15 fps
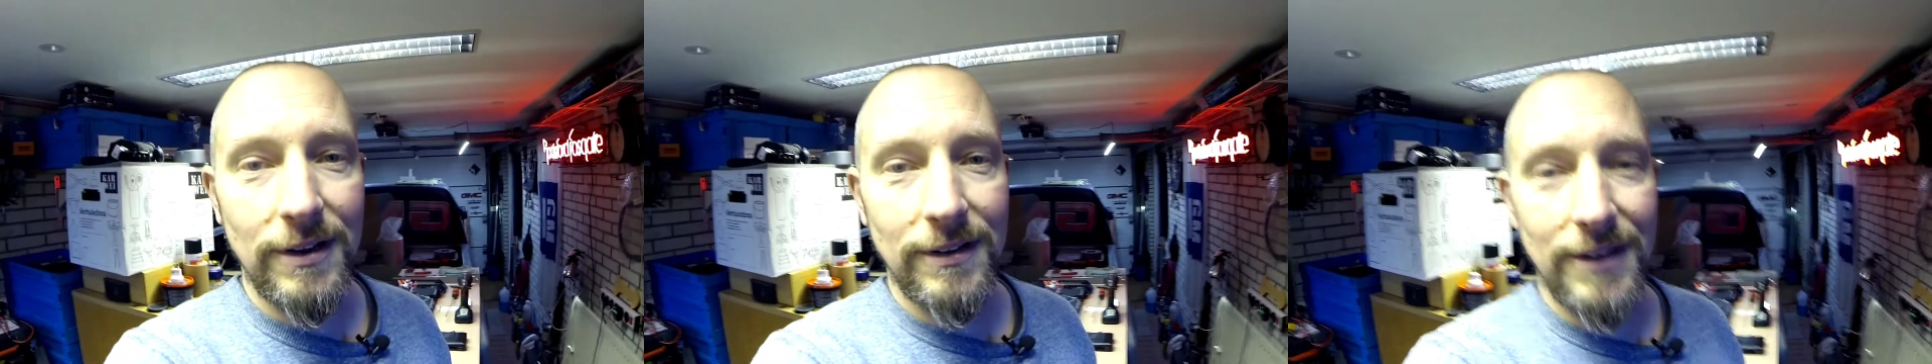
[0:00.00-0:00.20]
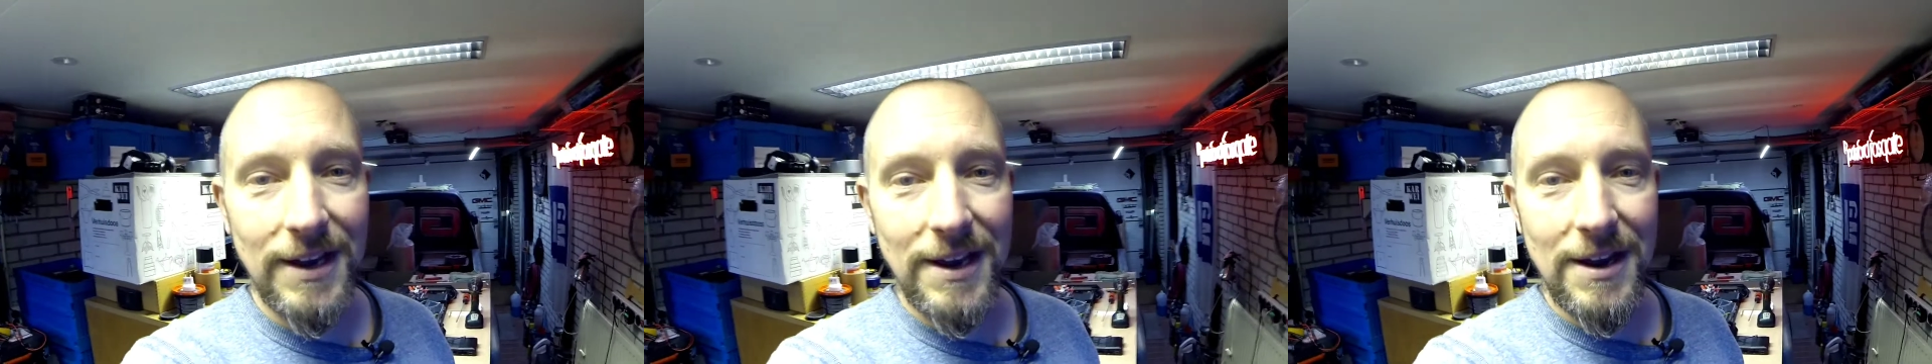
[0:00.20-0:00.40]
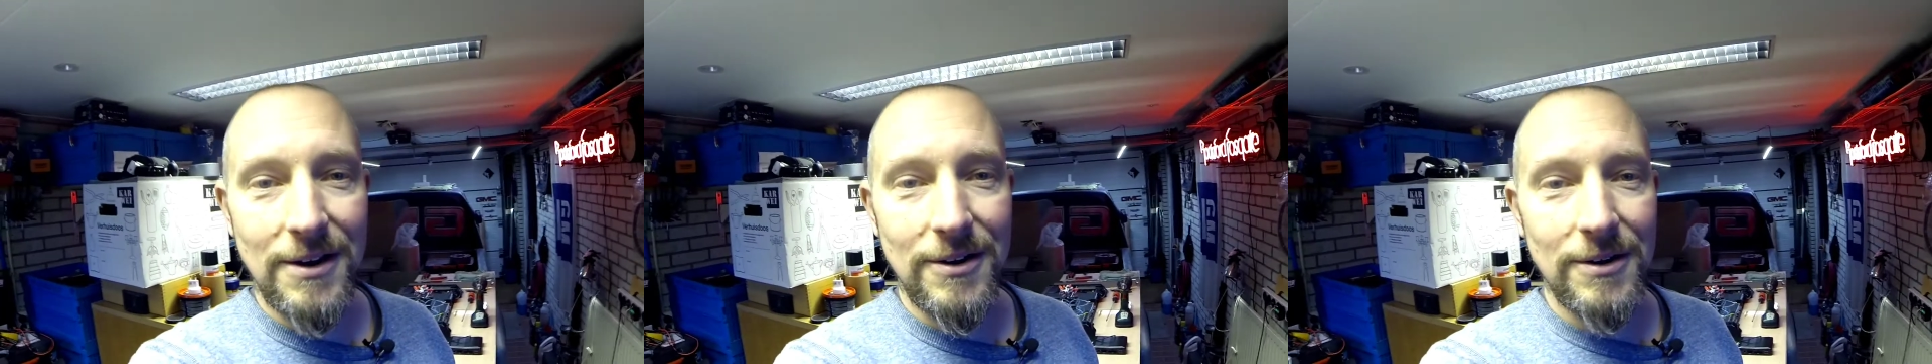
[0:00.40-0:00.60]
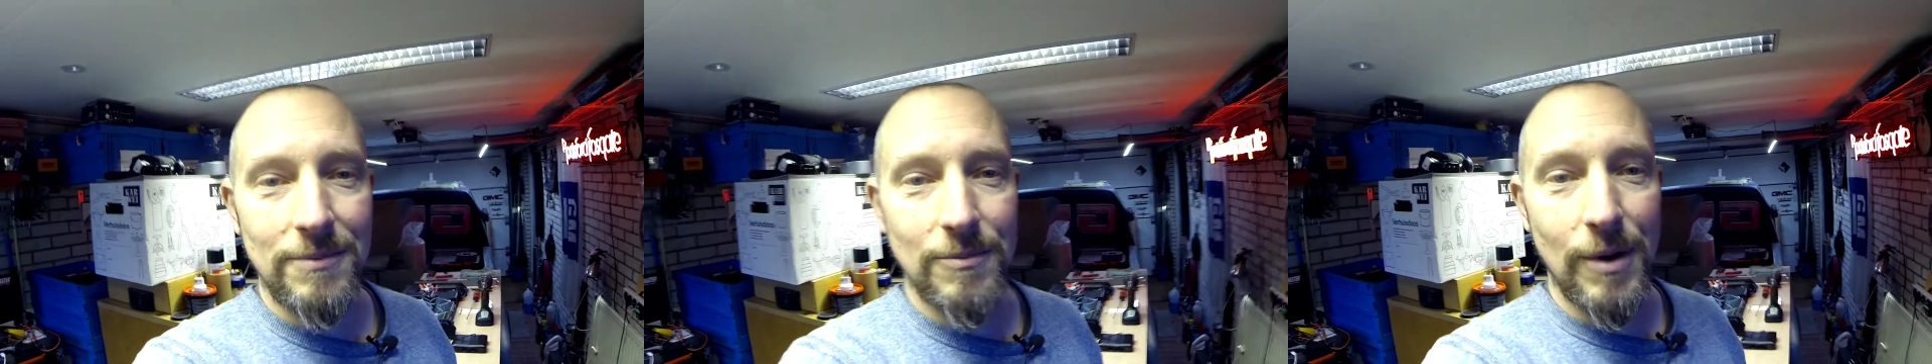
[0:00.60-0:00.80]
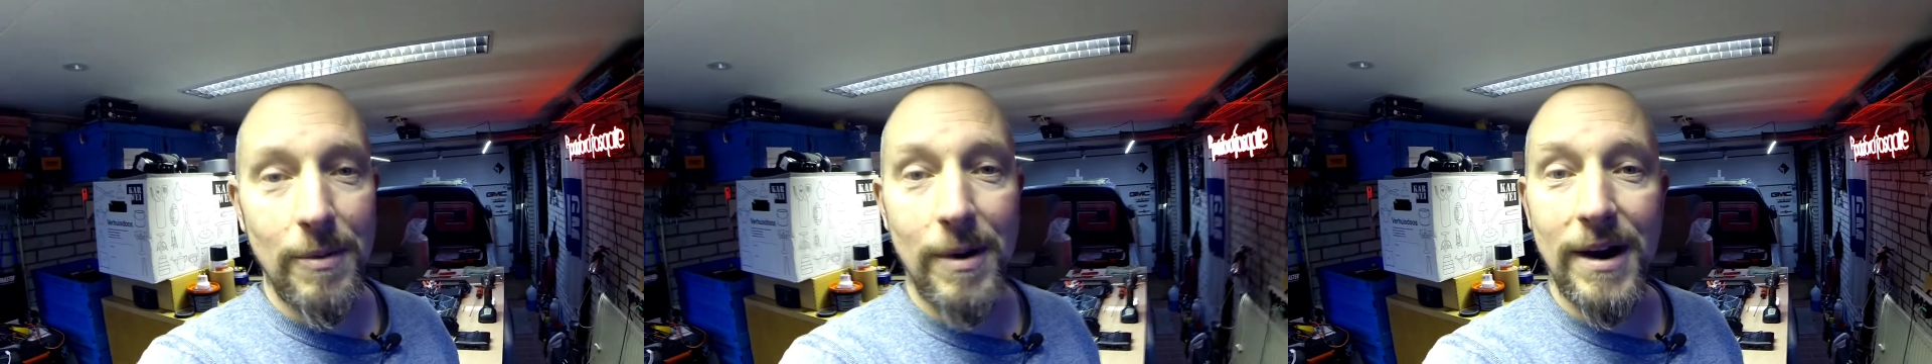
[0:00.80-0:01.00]
Take care.
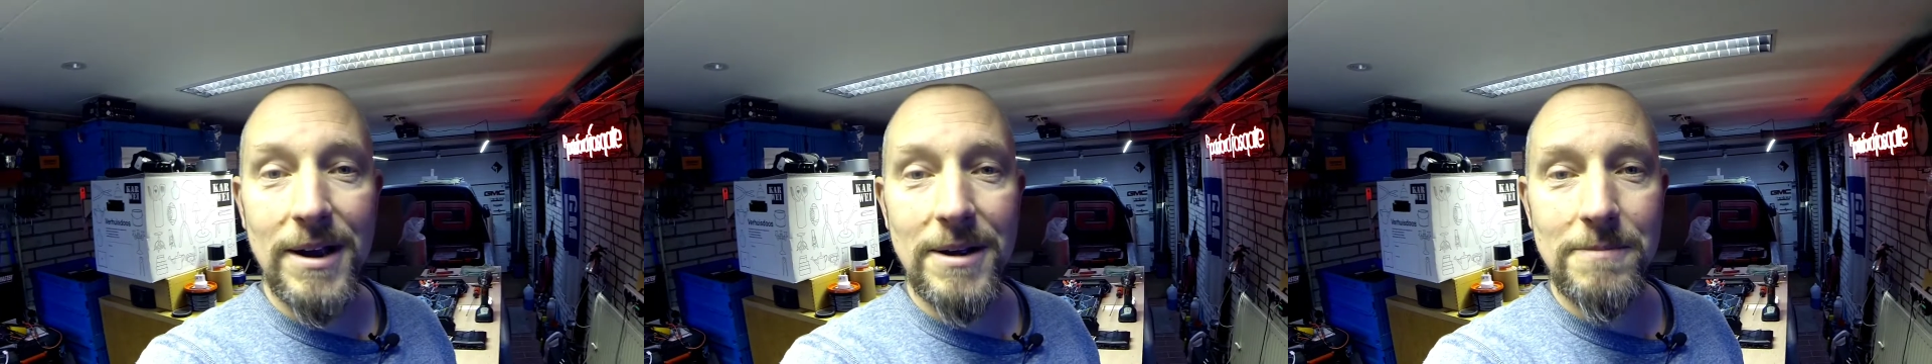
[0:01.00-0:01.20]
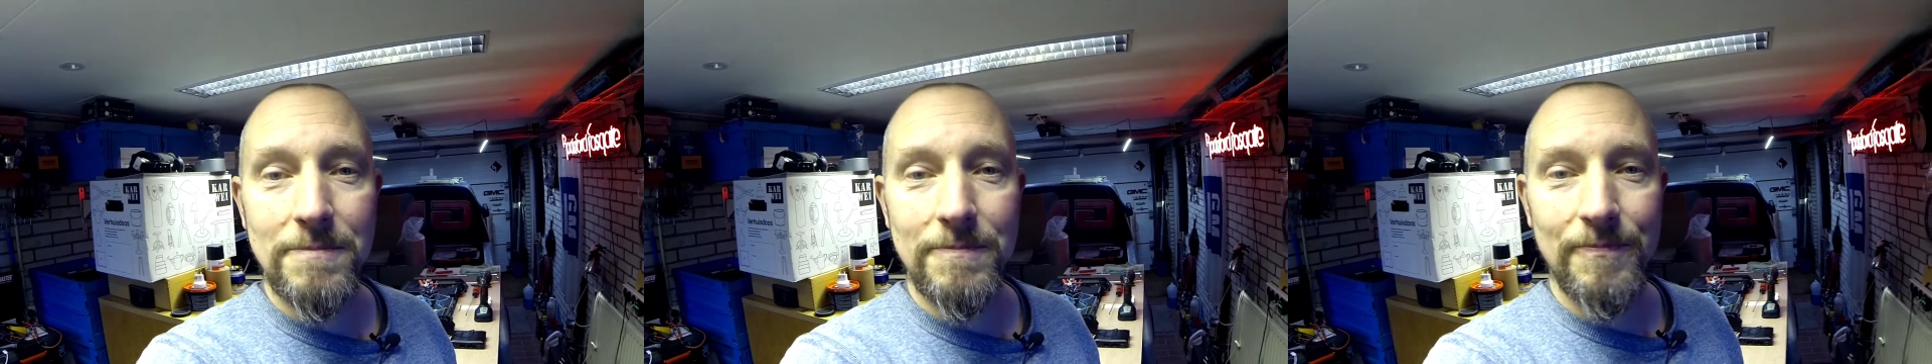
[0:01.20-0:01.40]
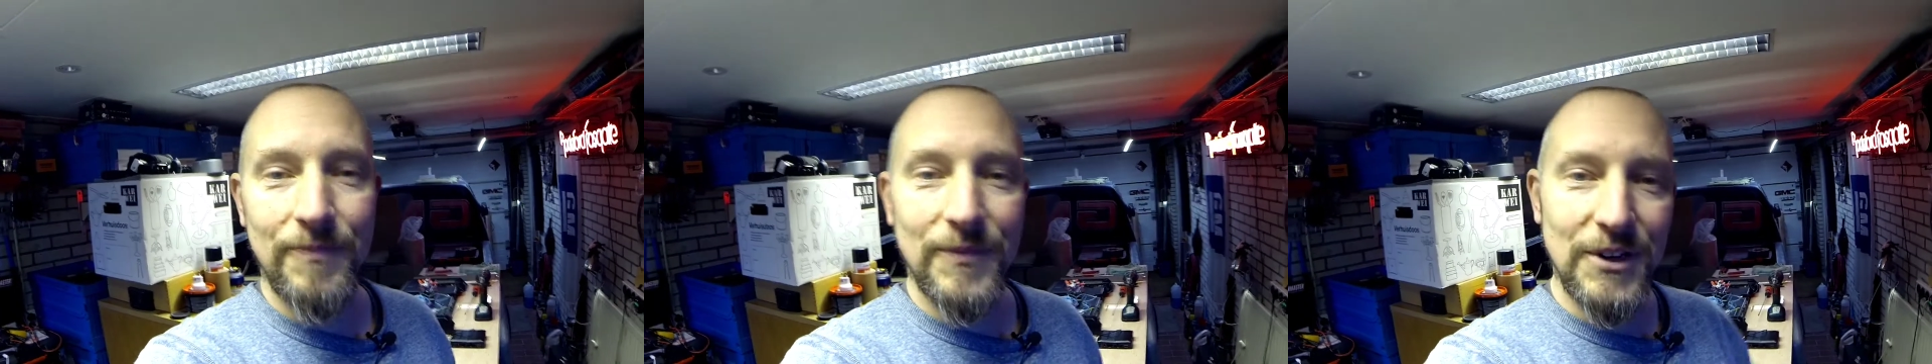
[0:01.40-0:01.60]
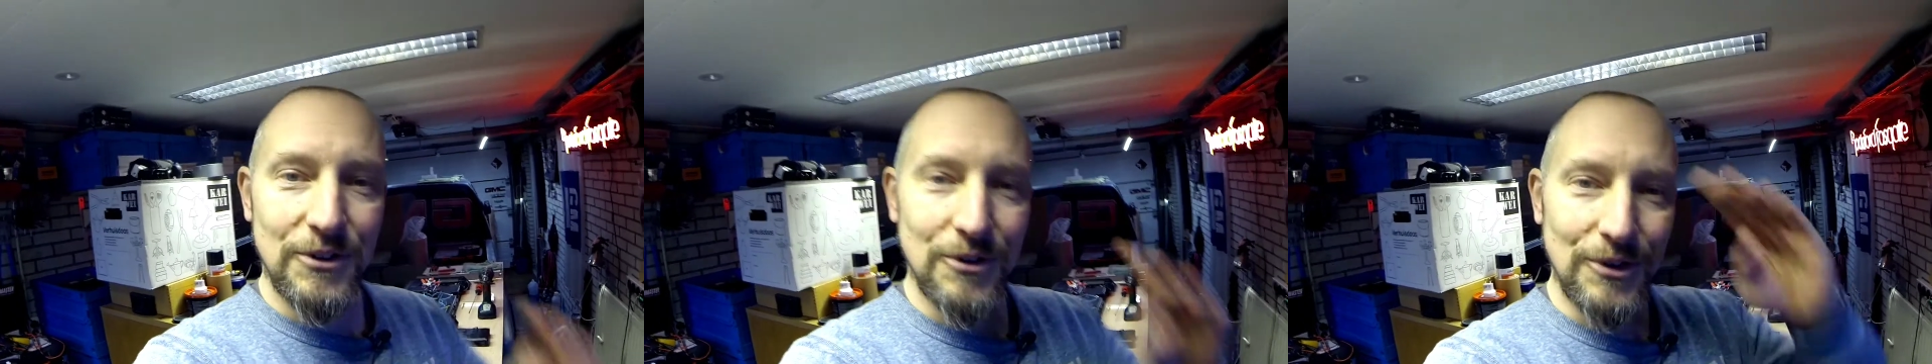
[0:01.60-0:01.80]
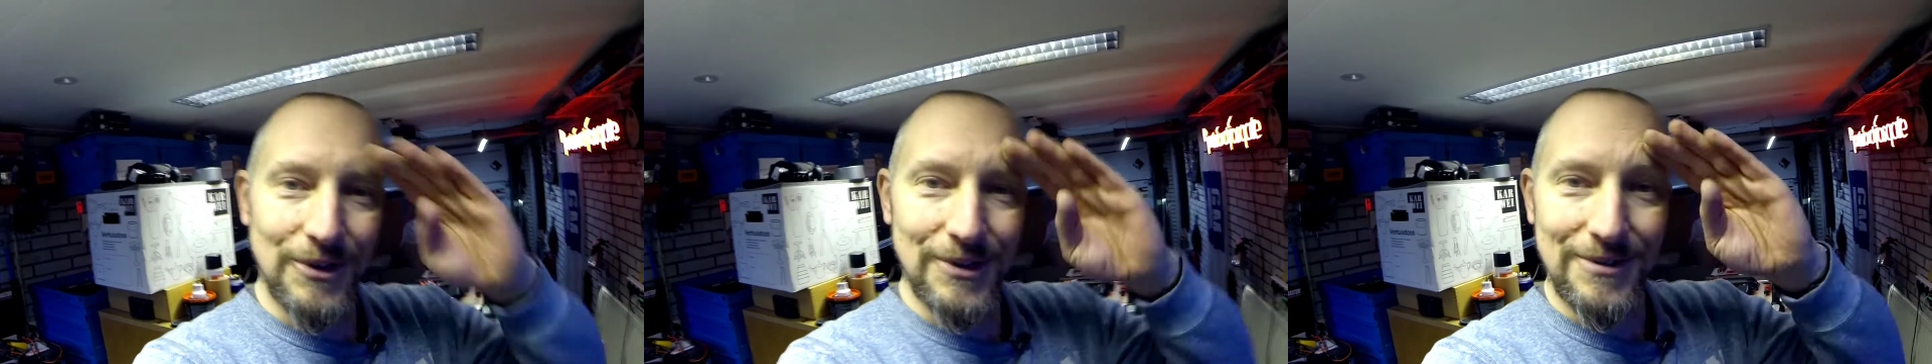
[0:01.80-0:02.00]
Bye bye. And
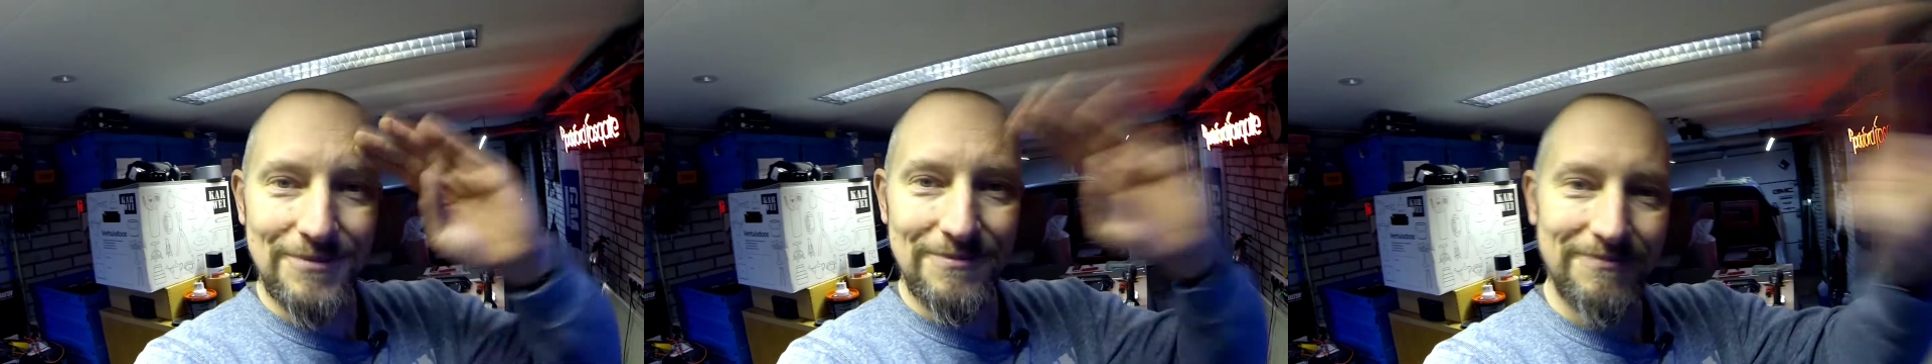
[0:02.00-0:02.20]
toodaloo.